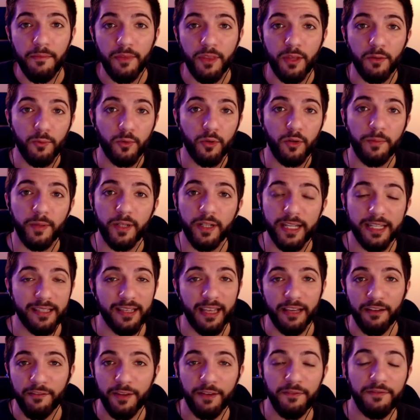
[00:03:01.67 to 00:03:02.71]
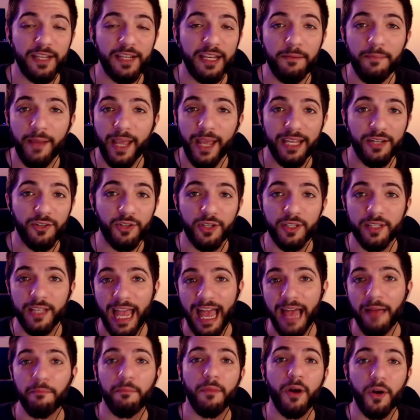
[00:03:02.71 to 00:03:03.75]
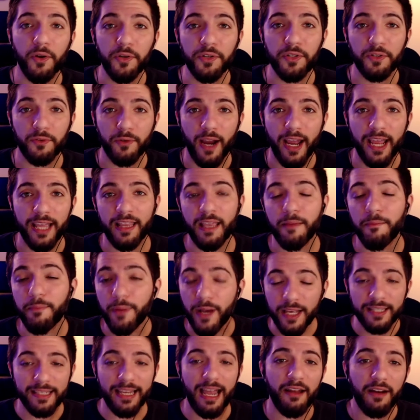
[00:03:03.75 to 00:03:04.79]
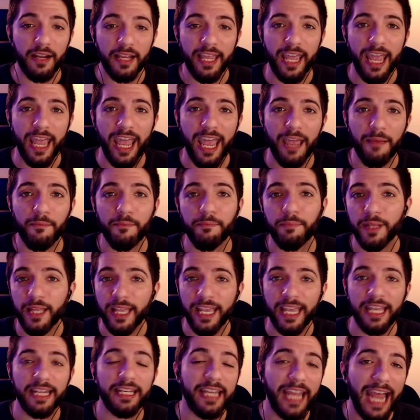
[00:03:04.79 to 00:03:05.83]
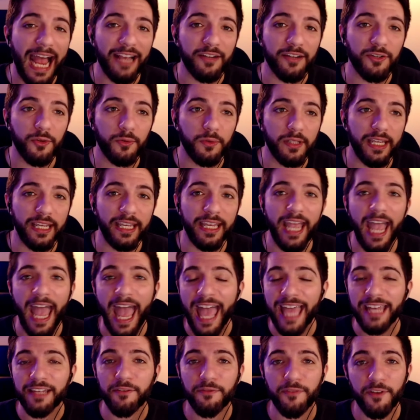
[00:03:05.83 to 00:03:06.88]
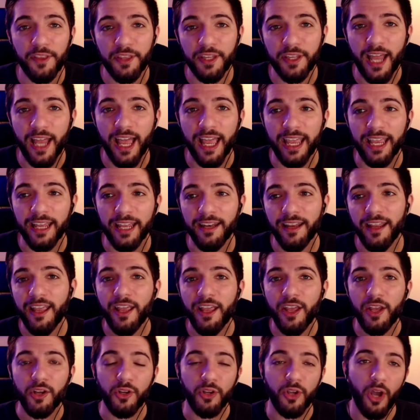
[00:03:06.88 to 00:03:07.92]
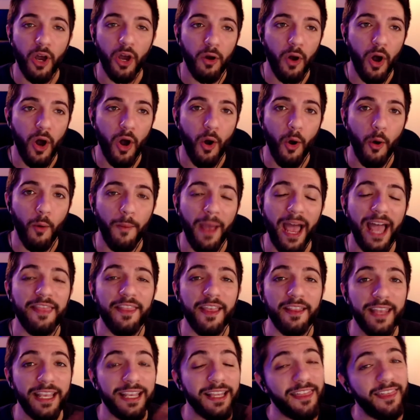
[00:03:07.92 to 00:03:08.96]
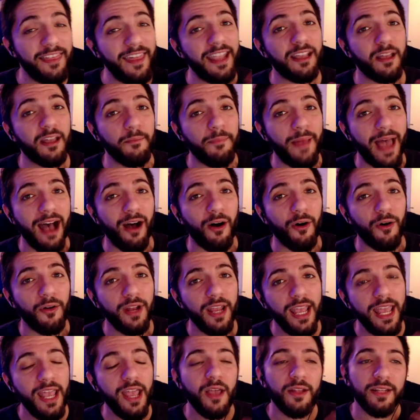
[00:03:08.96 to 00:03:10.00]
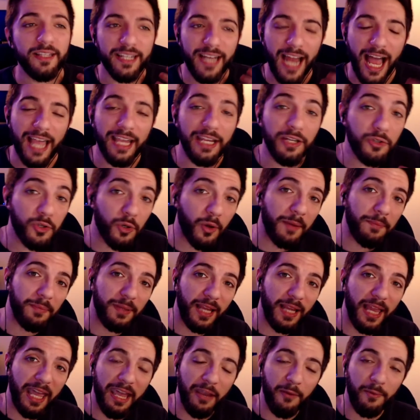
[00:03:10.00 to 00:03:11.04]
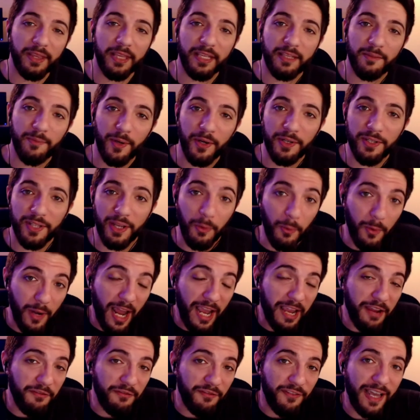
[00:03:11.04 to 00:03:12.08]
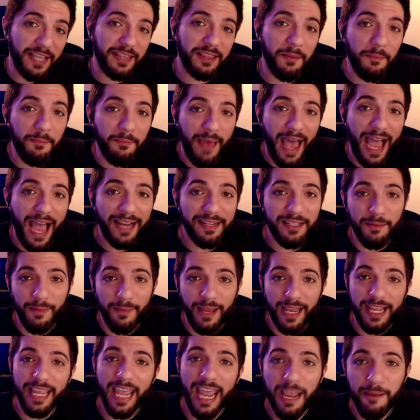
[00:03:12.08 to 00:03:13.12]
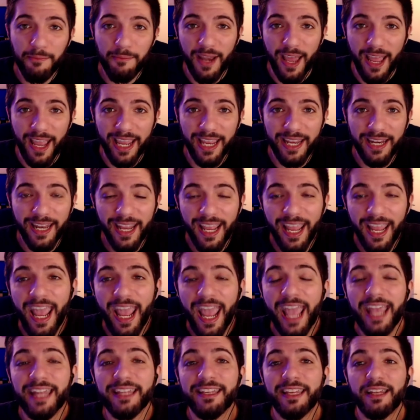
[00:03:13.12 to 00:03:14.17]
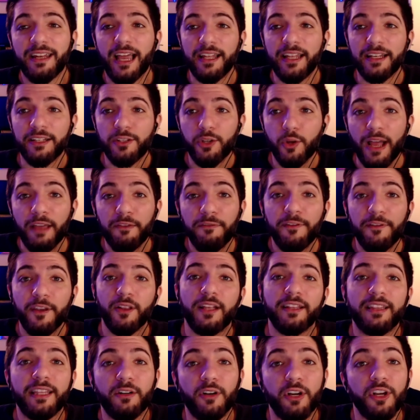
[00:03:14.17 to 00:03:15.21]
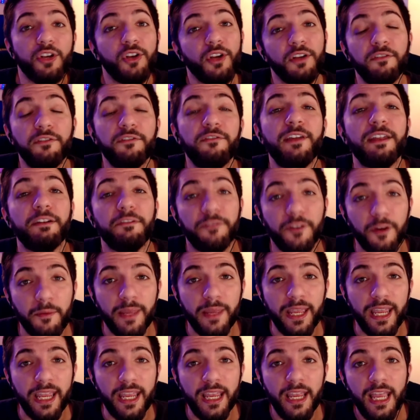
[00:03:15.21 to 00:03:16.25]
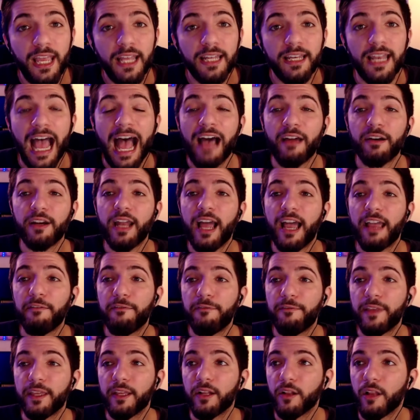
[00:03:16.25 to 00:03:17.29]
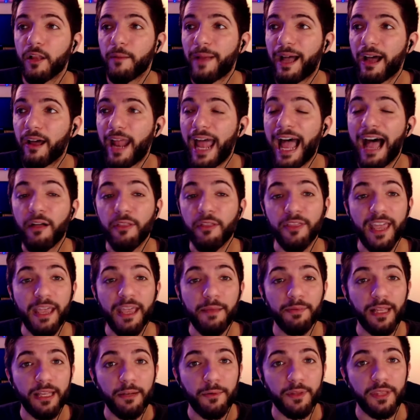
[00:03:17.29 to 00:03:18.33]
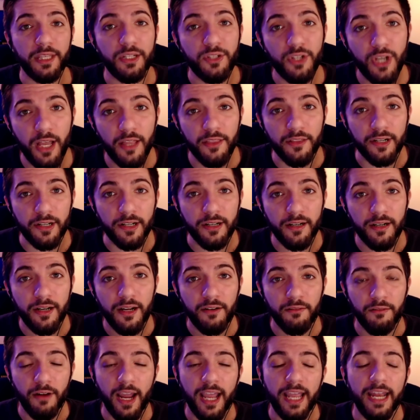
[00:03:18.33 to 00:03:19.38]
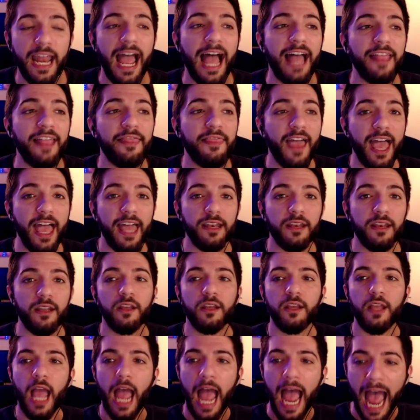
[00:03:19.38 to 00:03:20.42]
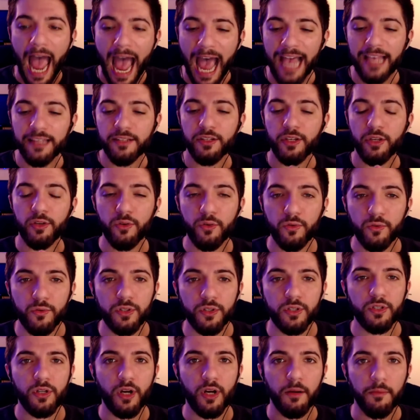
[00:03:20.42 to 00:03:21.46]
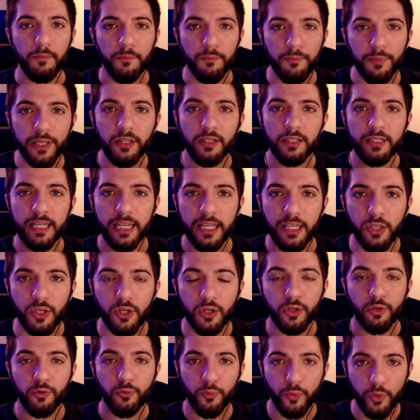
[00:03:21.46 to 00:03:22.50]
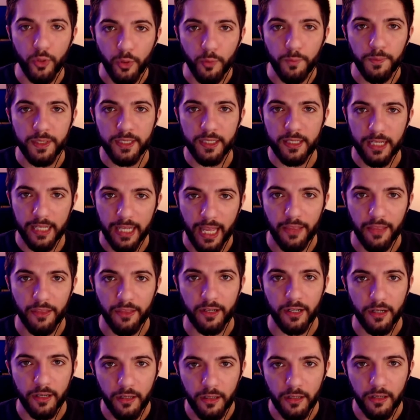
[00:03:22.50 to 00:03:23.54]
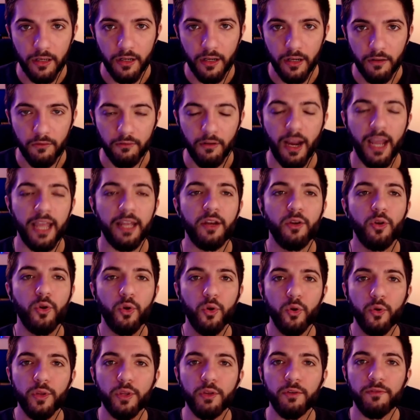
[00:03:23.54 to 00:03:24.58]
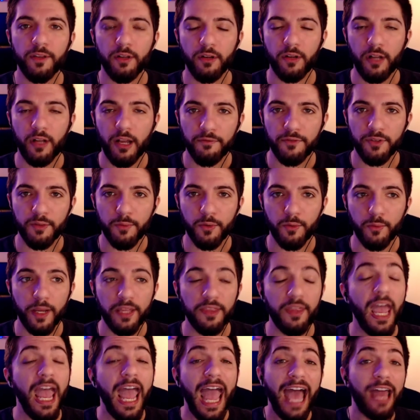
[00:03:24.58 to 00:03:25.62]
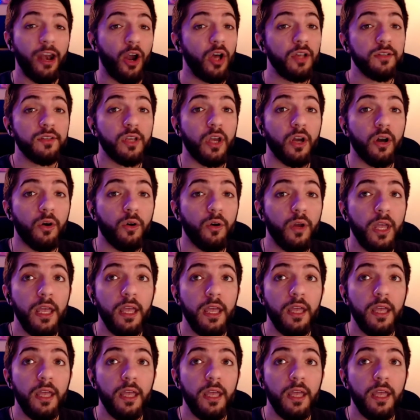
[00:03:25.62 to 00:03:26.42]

the rulebook is like 15 pages at most right they bust out a mm-hmm. game play it casually end for the night go home and then they think about did i enjoy playing with this person would i invite them back to my game night did do i feel like they're a good fit for me how did I feel about how they played with each other, right? And then as you start building your groups together, right, who you feel comfortable with, and also